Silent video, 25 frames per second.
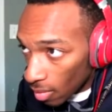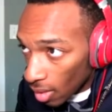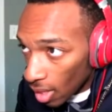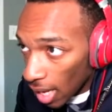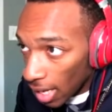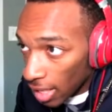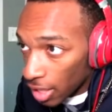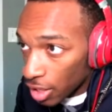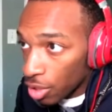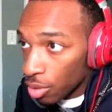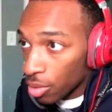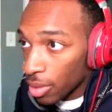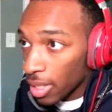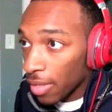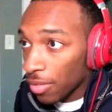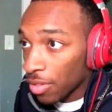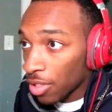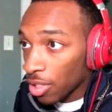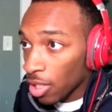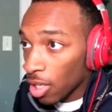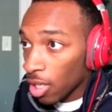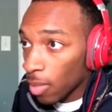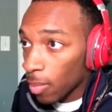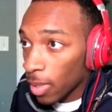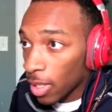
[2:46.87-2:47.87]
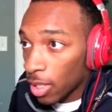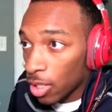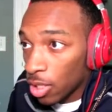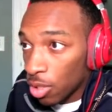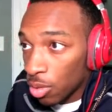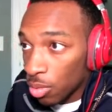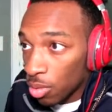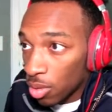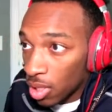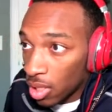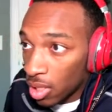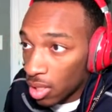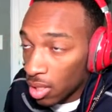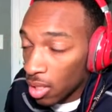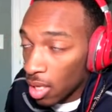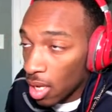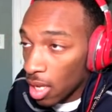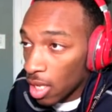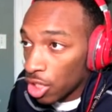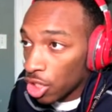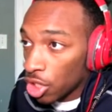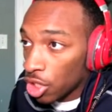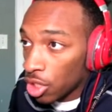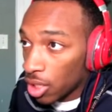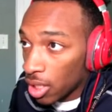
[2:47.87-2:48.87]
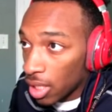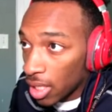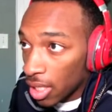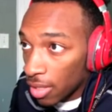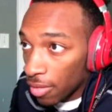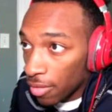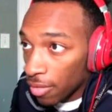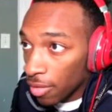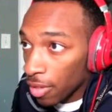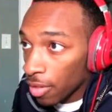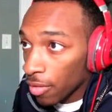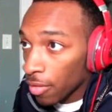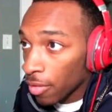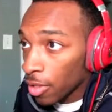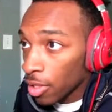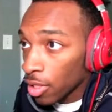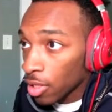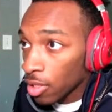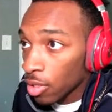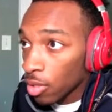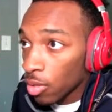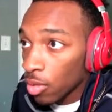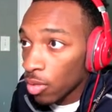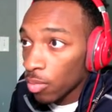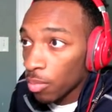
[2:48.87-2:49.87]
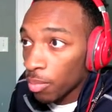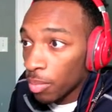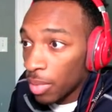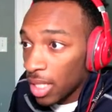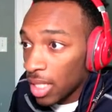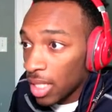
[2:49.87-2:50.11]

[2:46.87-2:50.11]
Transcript: I can choose F sharp. I can choose G for the first note,